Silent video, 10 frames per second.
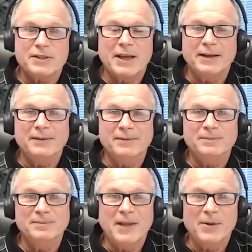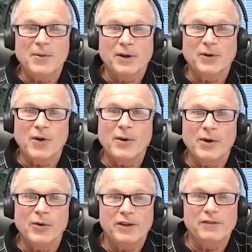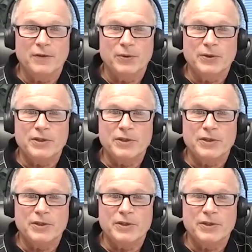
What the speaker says: they want to grow healthy food.